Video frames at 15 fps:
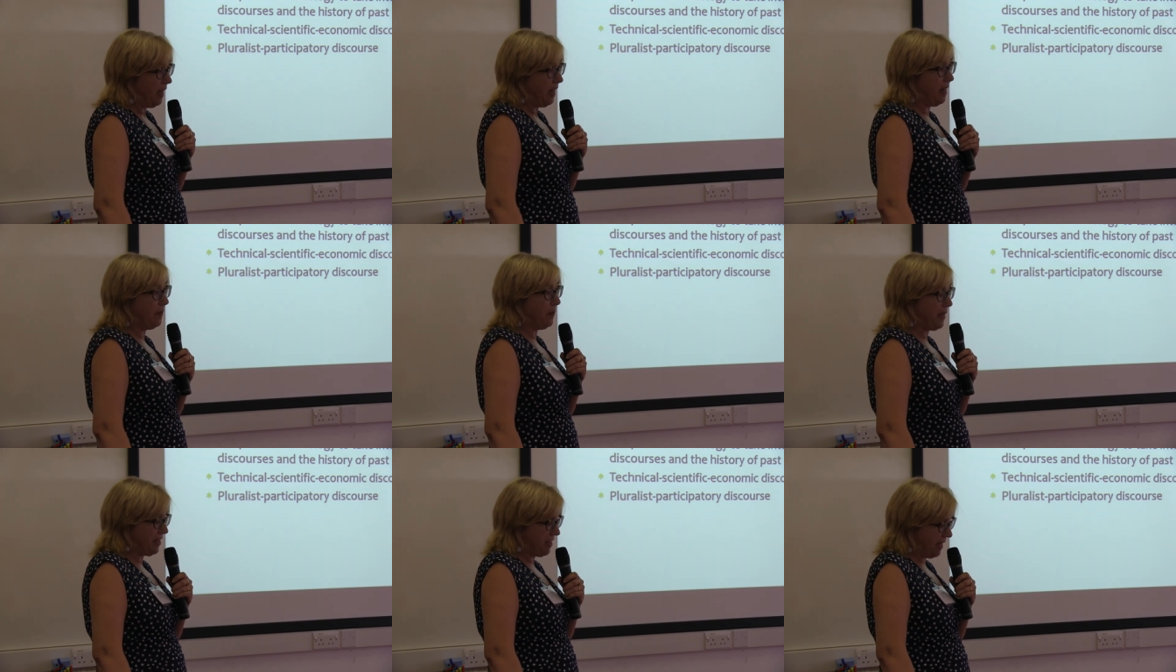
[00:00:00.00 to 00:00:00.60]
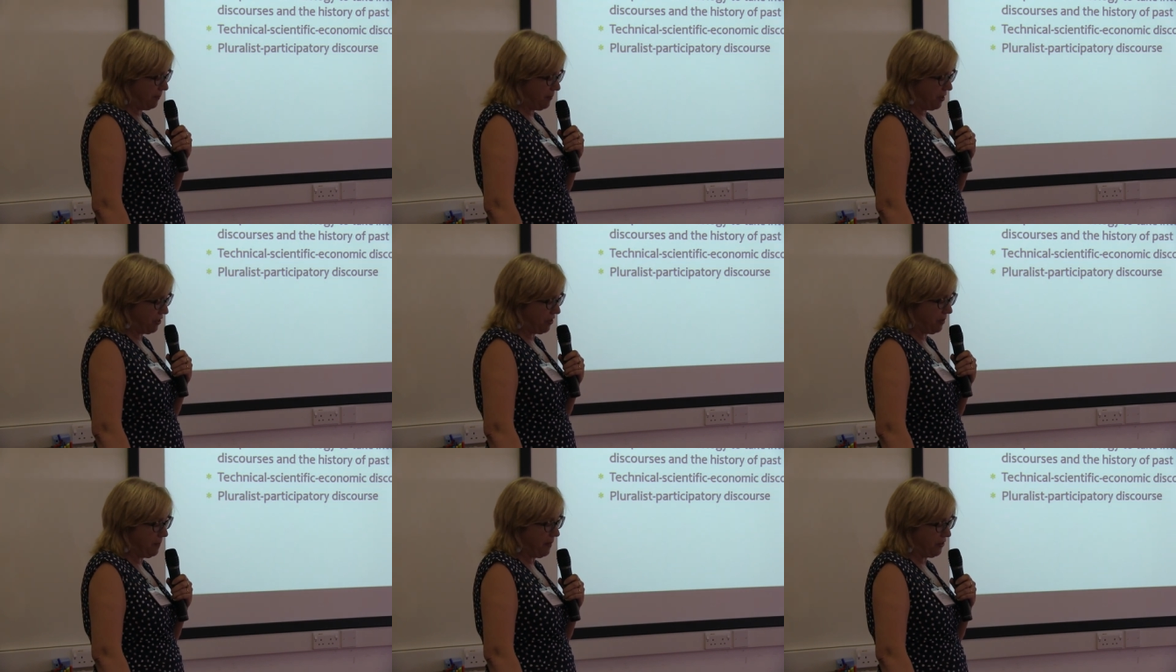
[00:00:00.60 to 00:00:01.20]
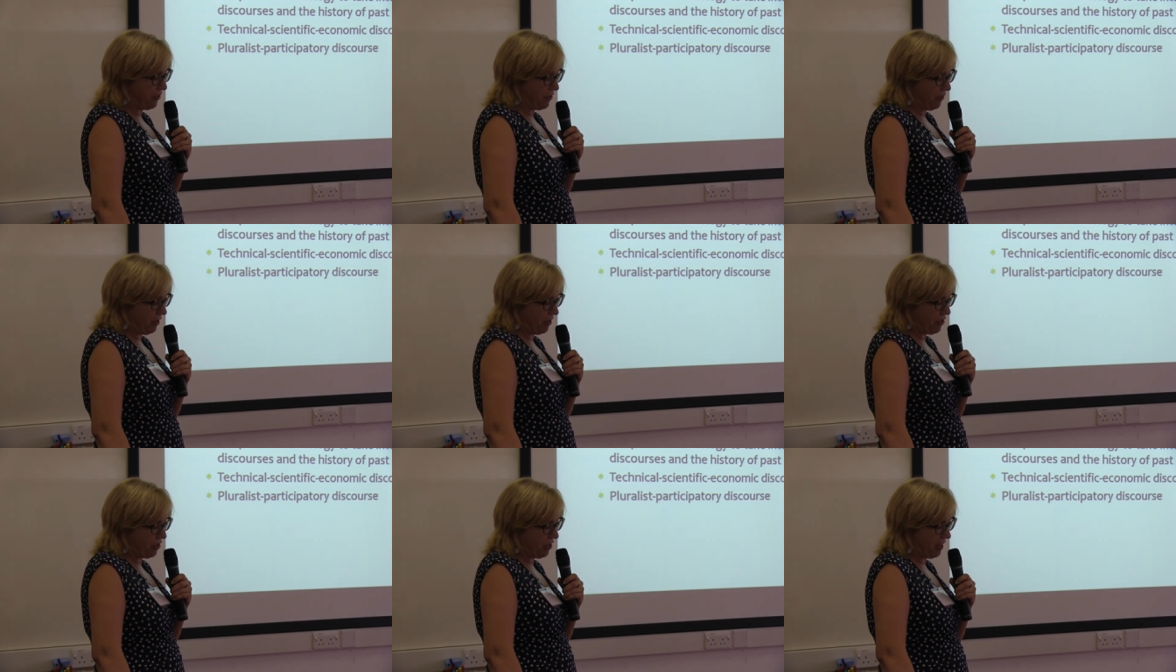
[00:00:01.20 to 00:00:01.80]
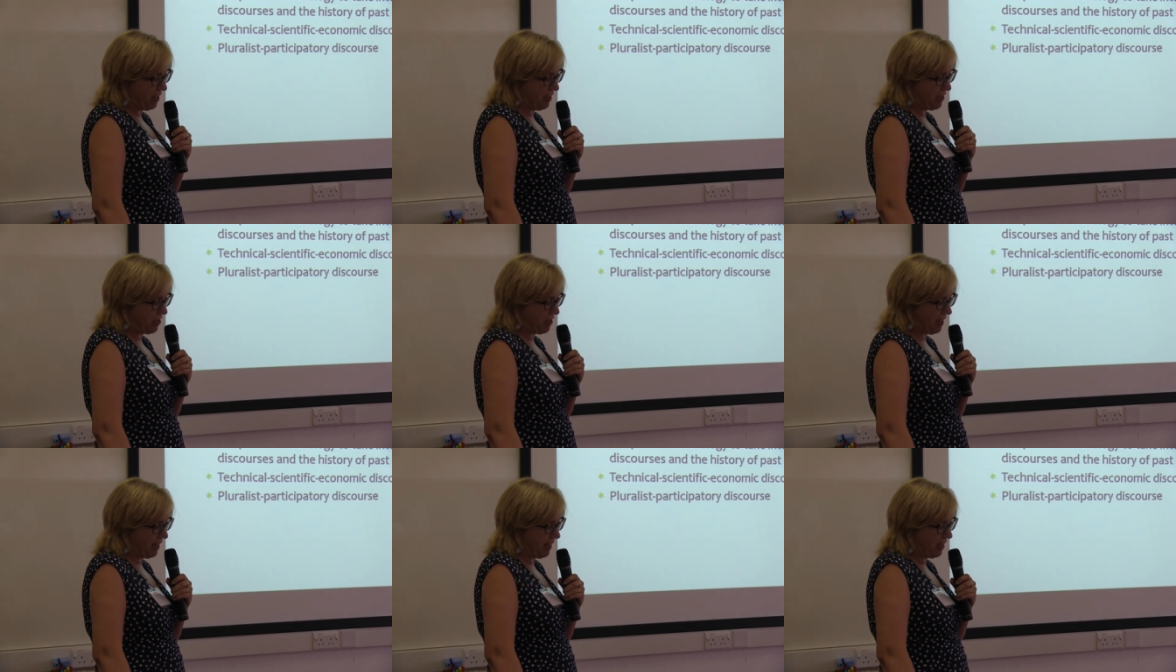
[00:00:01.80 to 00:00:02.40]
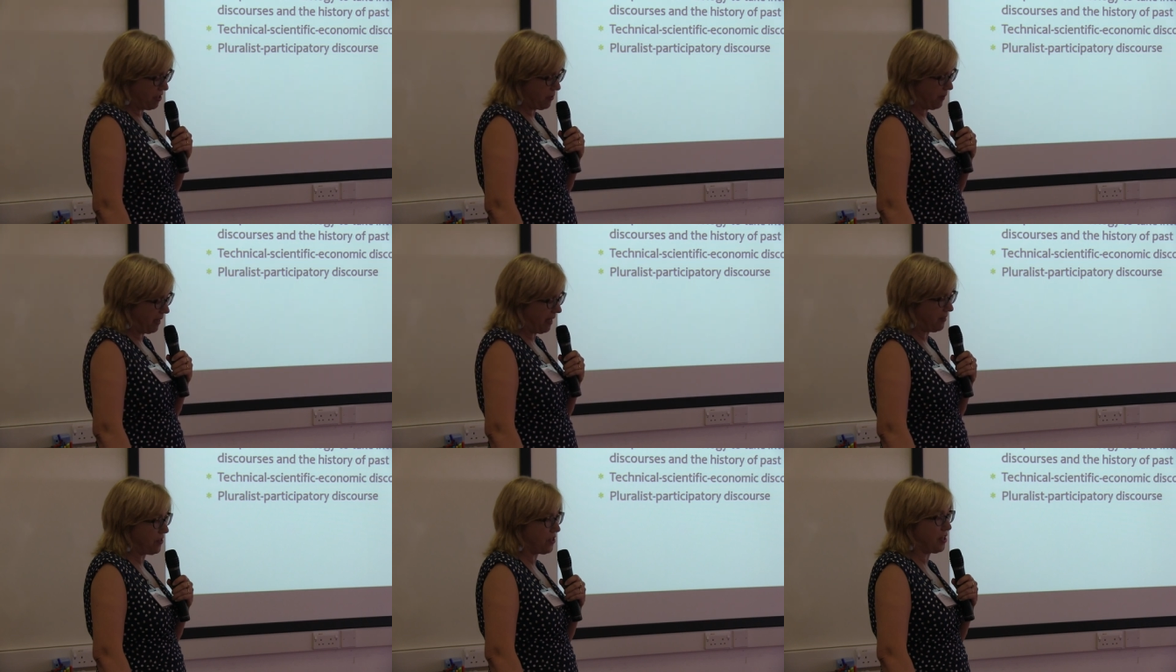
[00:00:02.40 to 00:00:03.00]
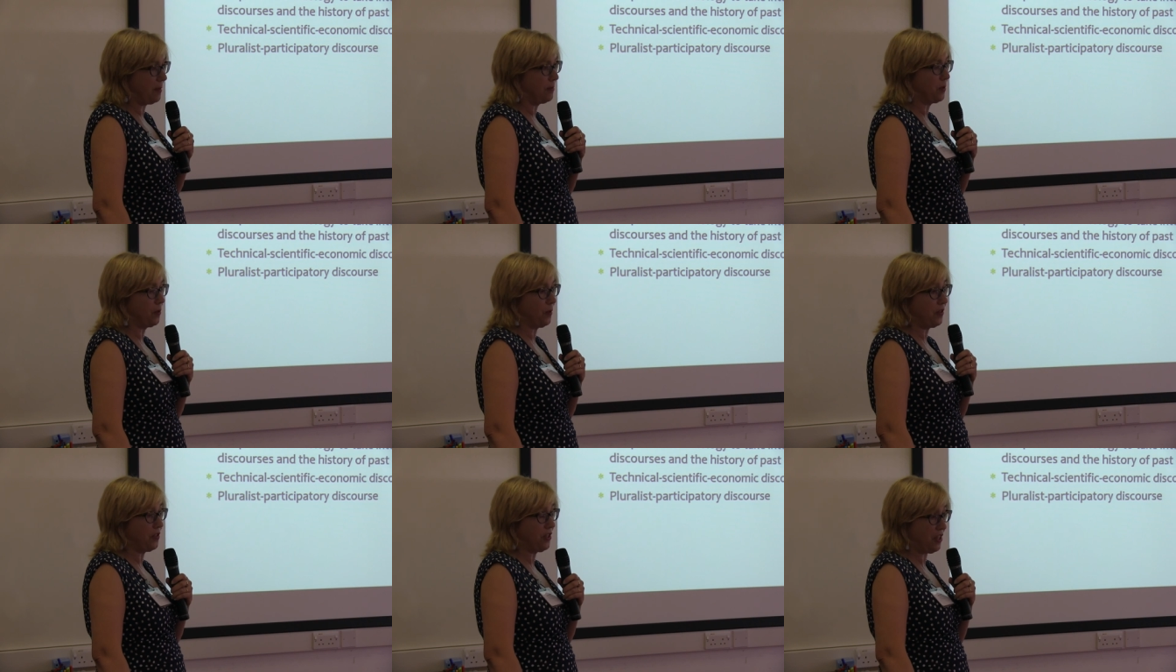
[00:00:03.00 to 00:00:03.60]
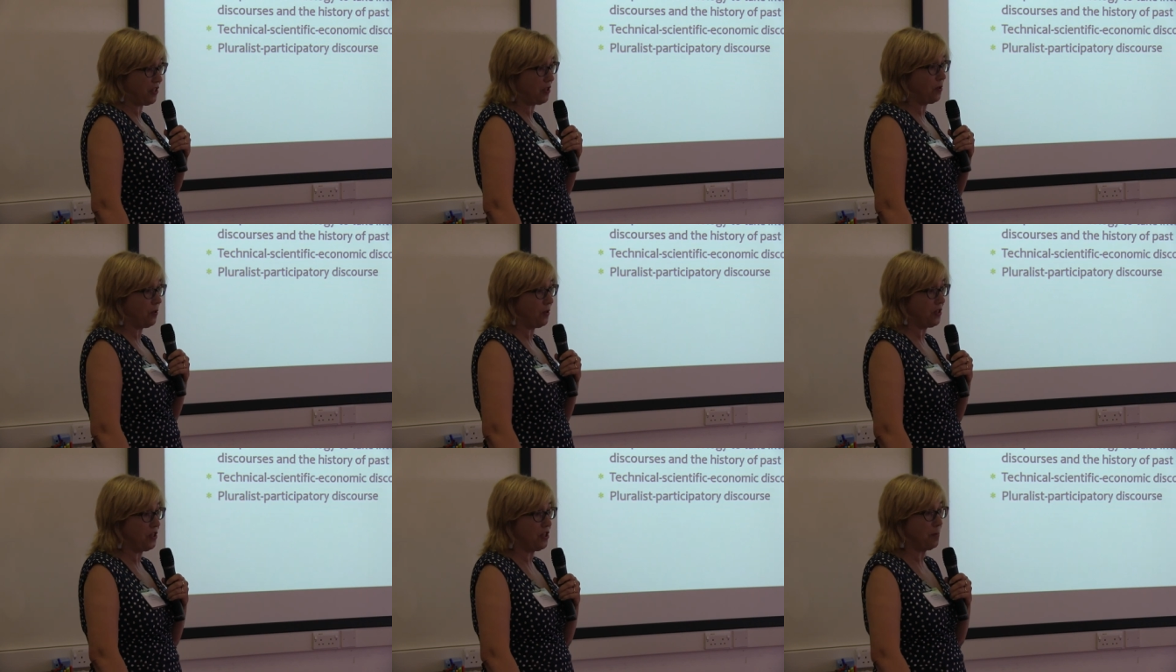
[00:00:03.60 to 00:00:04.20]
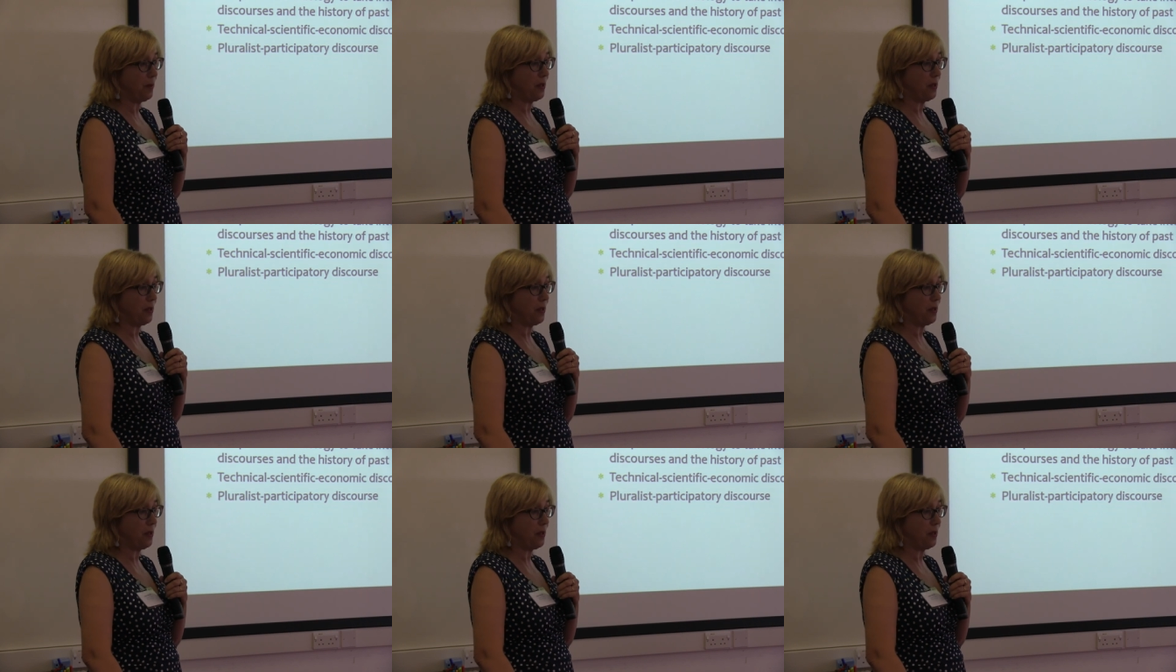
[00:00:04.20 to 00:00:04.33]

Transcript: and we adapted the methodology to take into account sub-discourses,